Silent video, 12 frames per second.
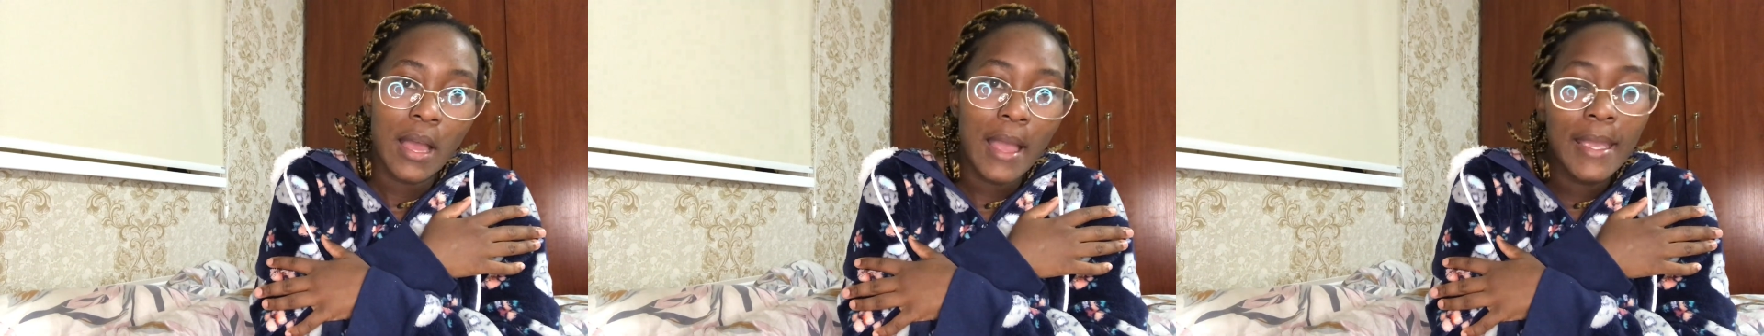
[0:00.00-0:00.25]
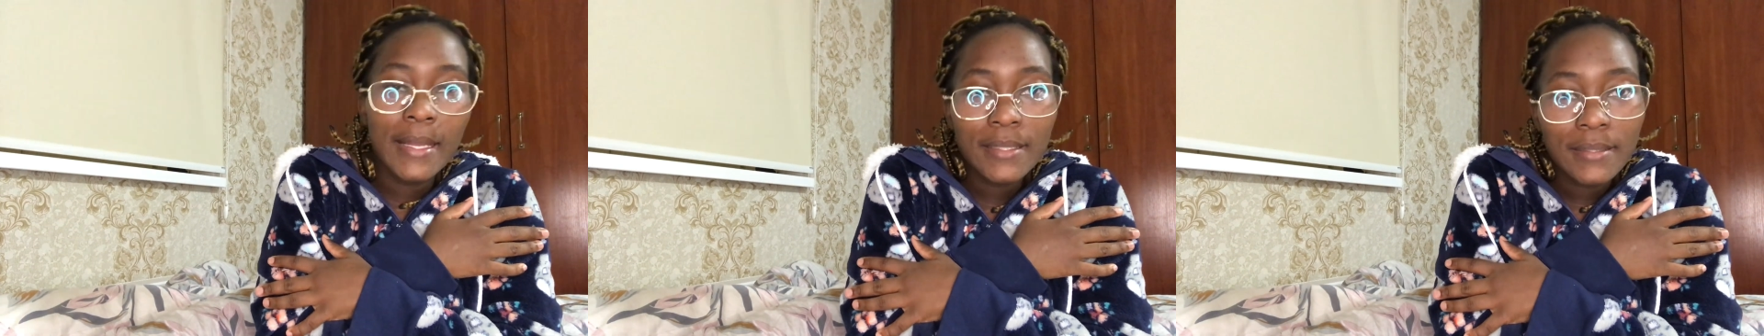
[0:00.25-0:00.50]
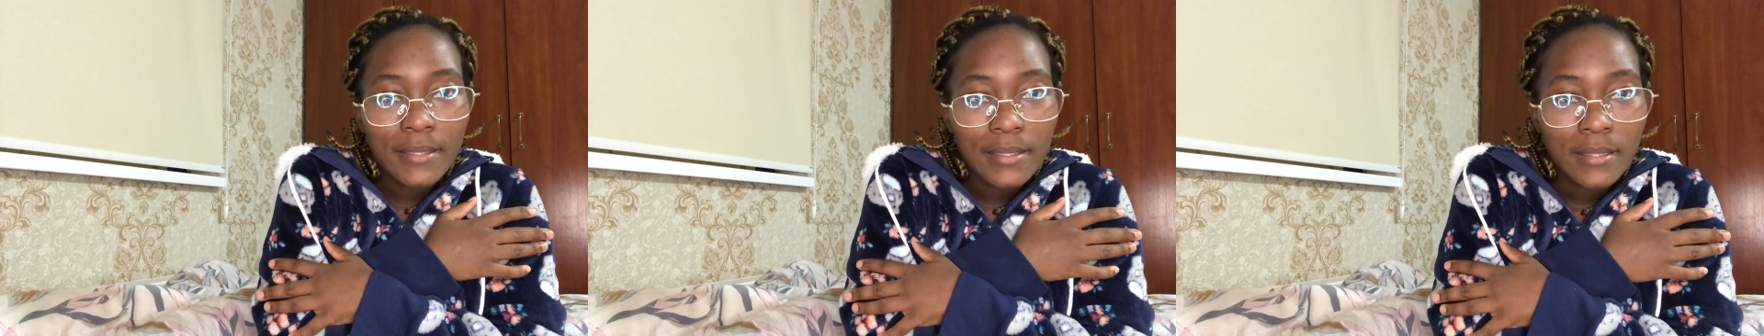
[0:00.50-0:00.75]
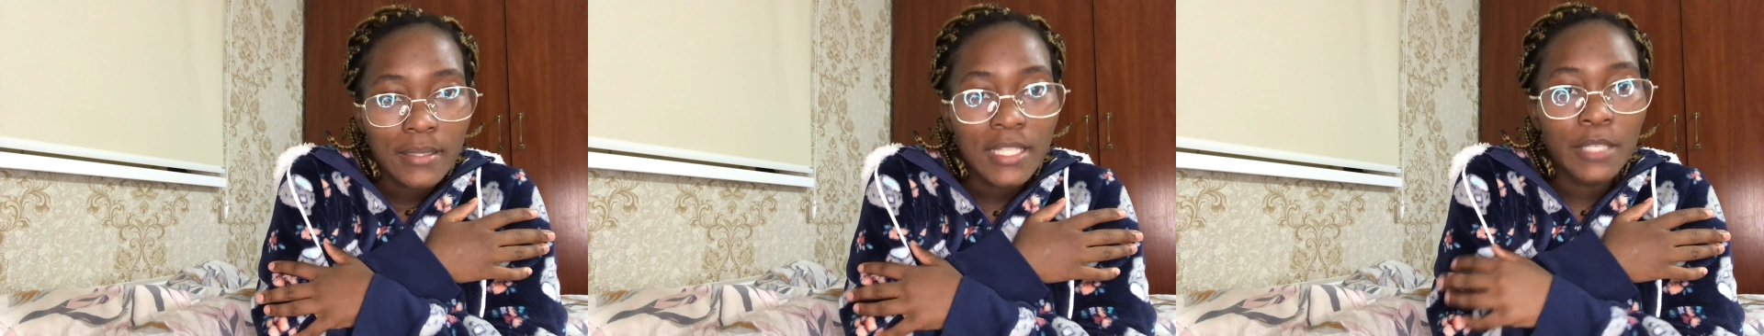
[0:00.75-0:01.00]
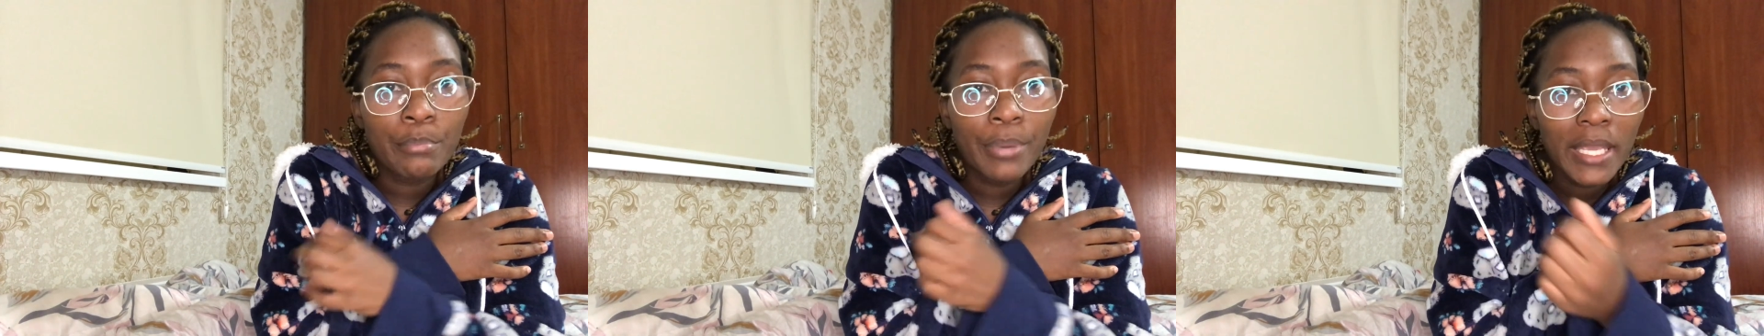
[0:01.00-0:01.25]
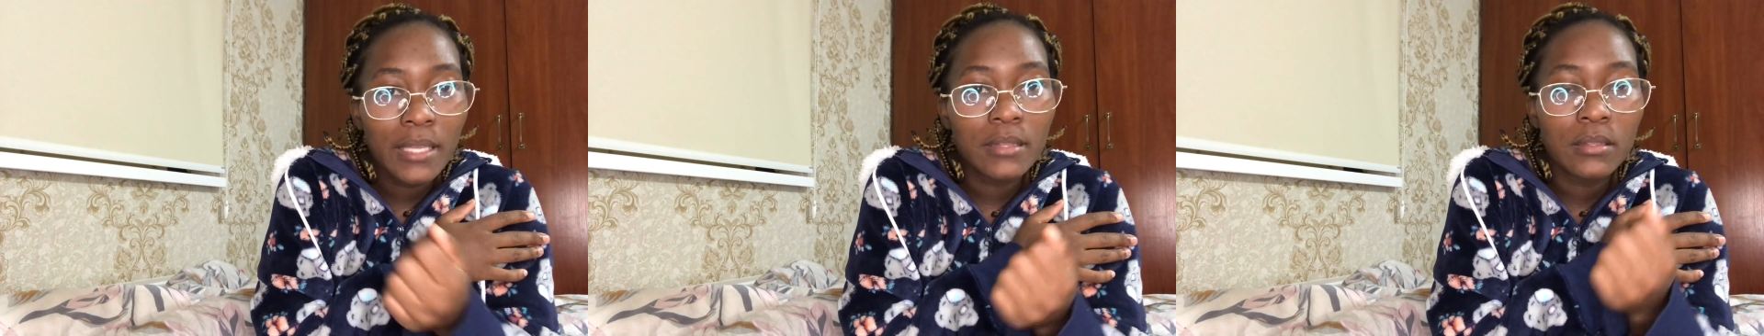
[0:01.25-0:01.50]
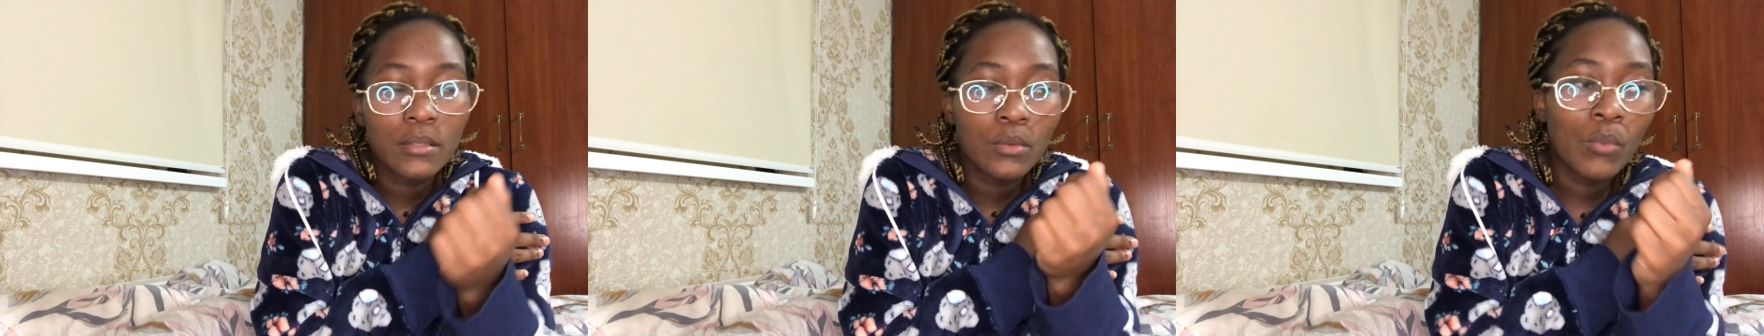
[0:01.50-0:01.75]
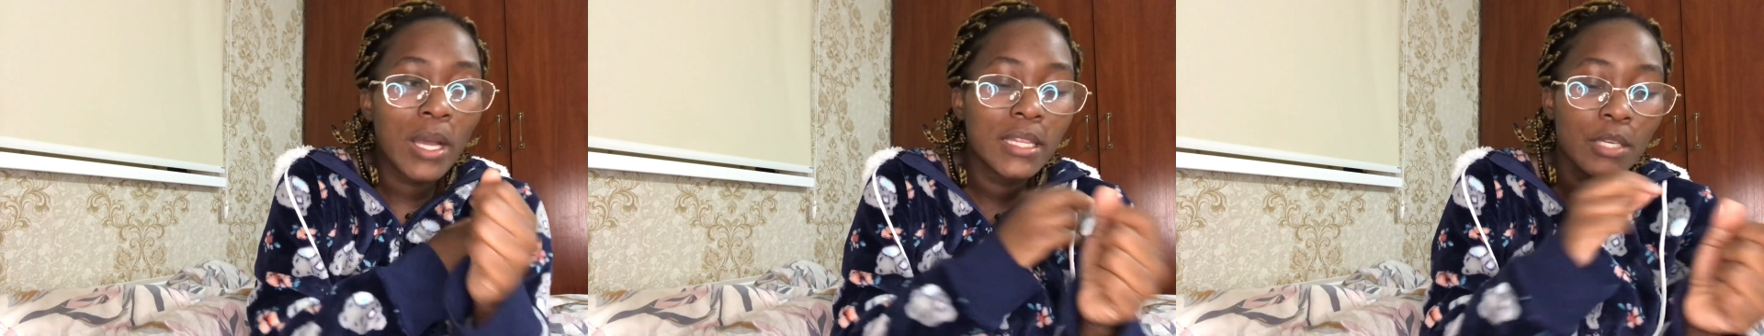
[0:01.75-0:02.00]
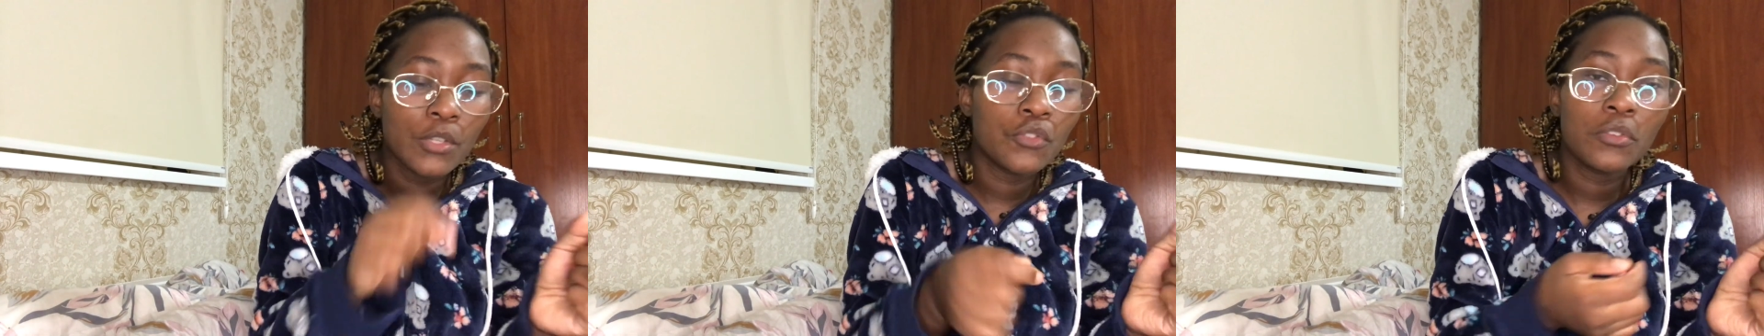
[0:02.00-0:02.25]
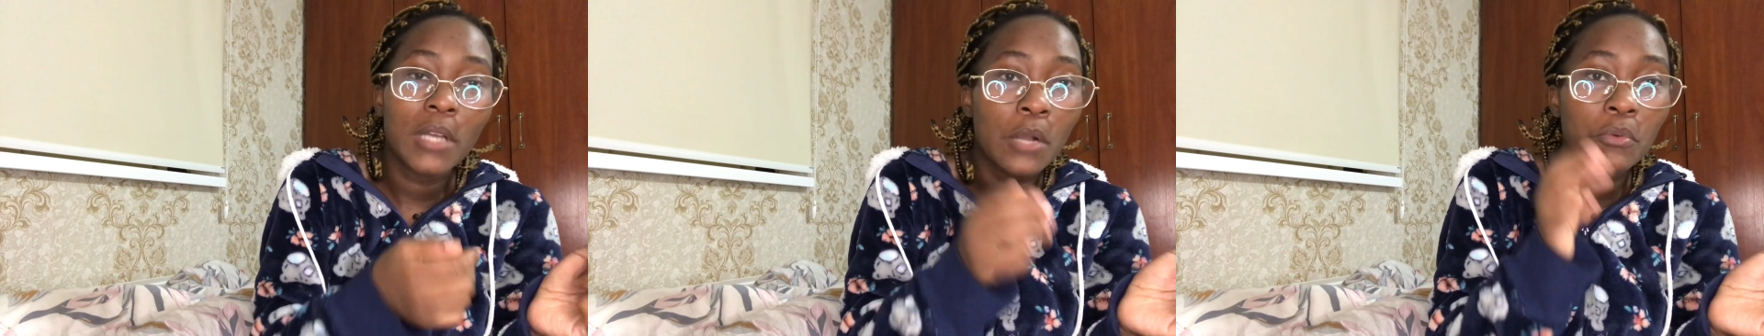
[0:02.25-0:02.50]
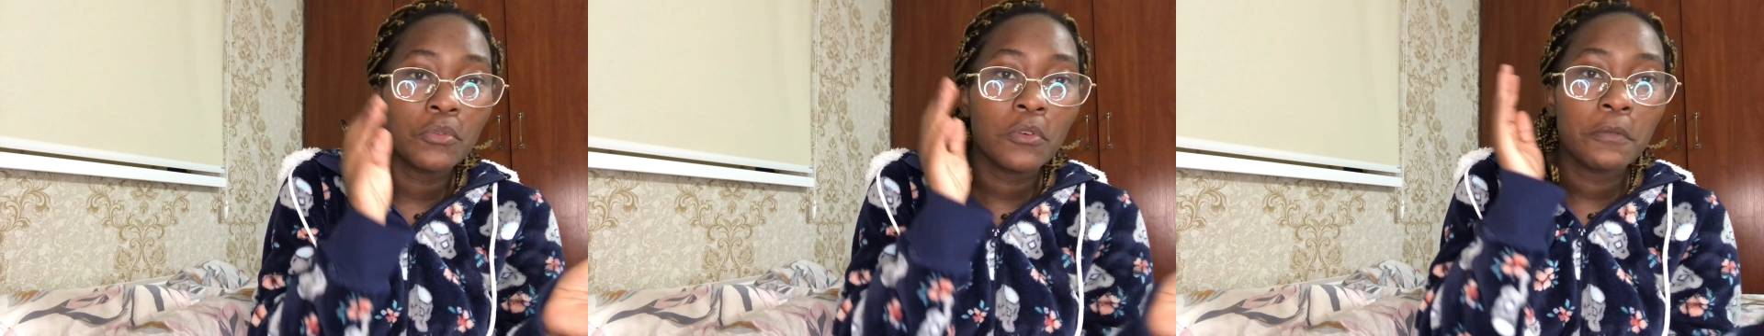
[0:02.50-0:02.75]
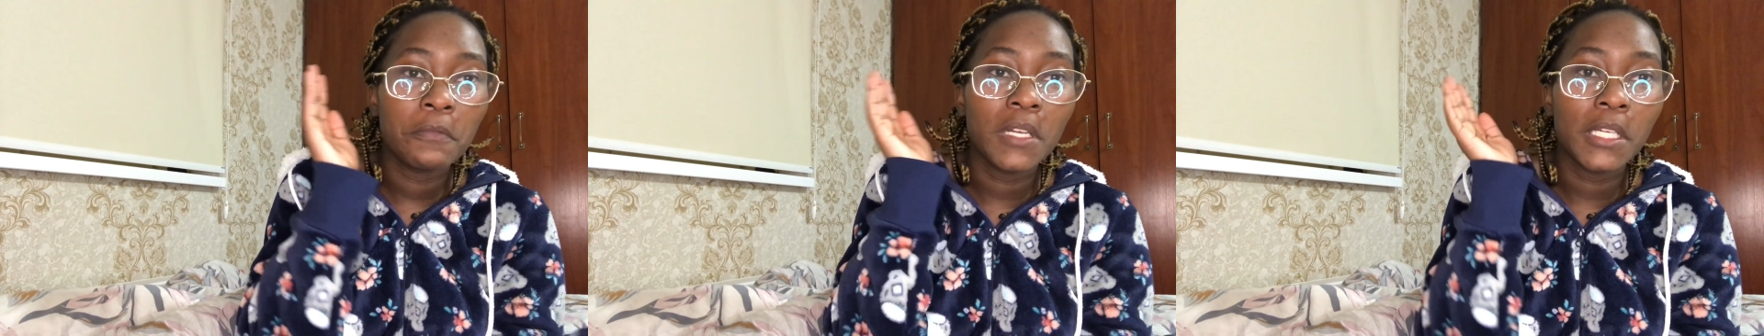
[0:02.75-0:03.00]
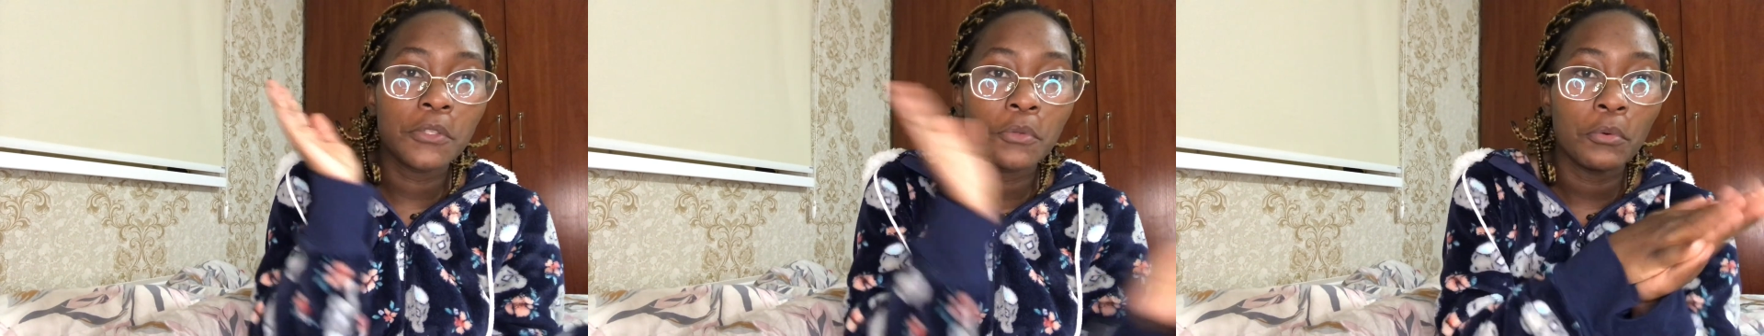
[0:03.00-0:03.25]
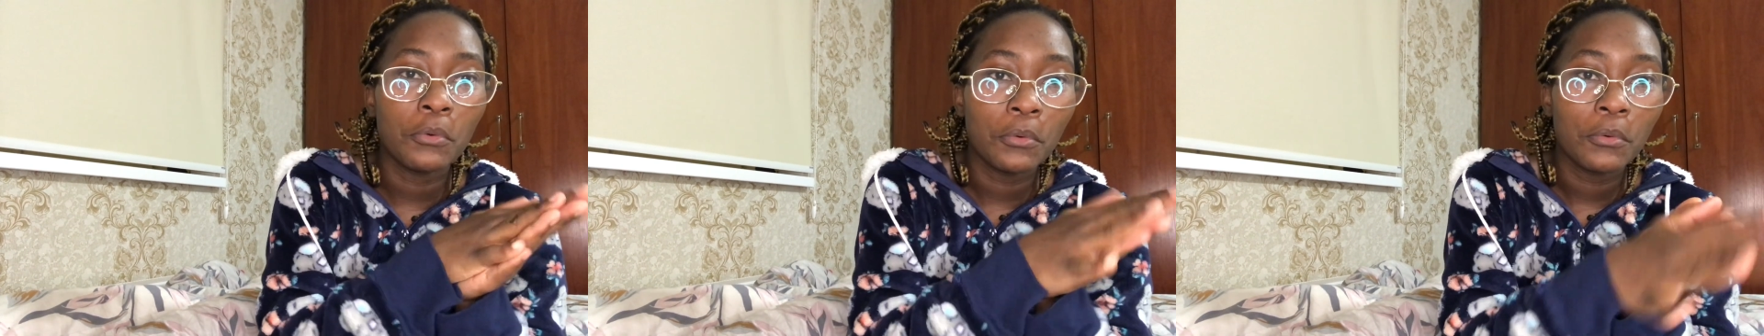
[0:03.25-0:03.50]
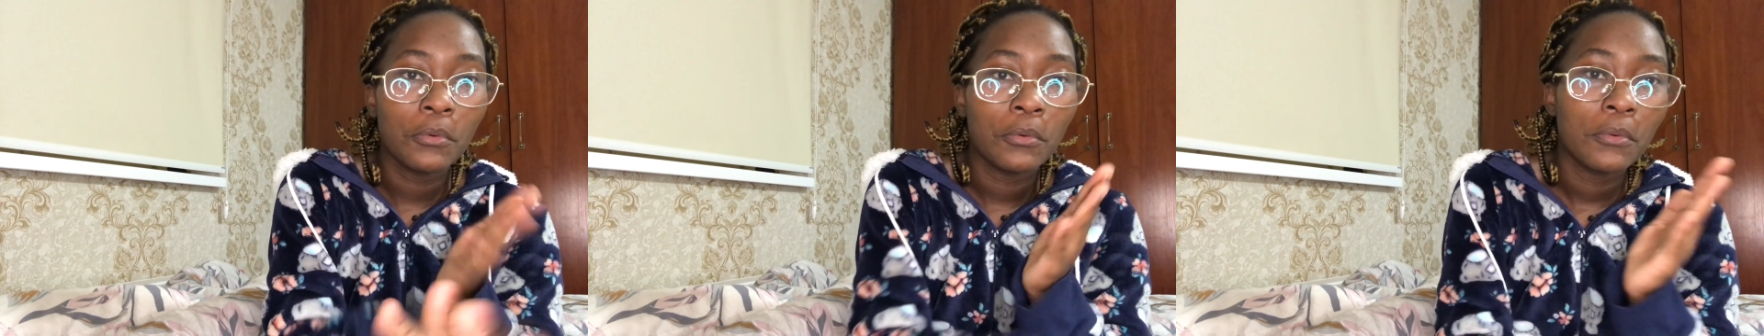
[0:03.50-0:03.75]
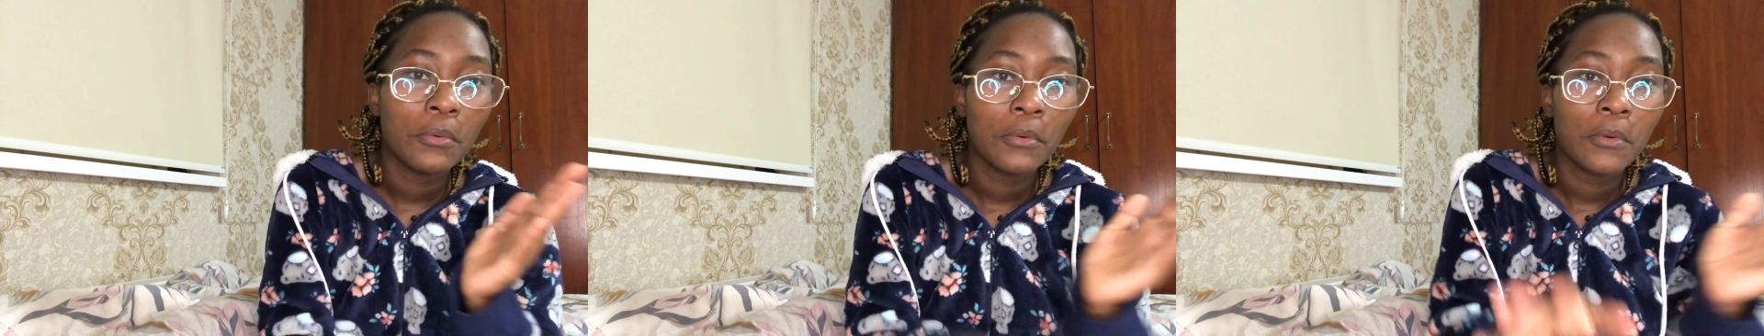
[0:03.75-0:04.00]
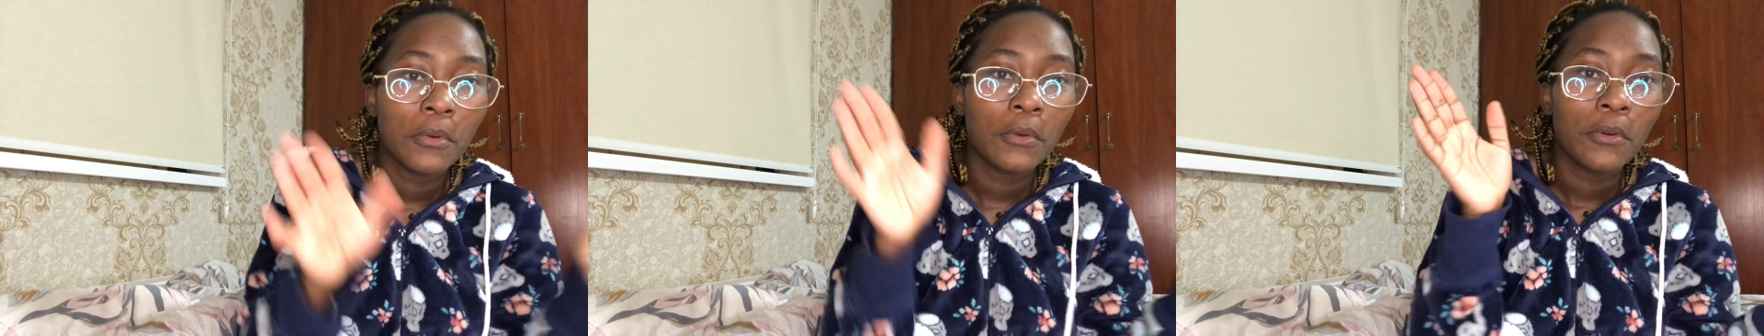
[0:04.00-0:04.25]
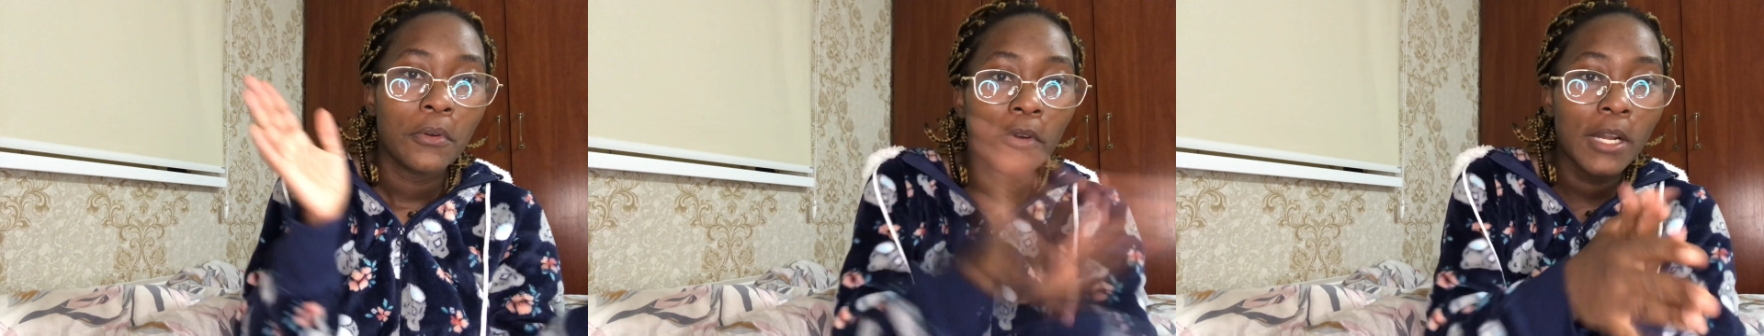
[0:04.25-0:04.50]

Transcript: and the pain, what they were doing, I could not feel it though.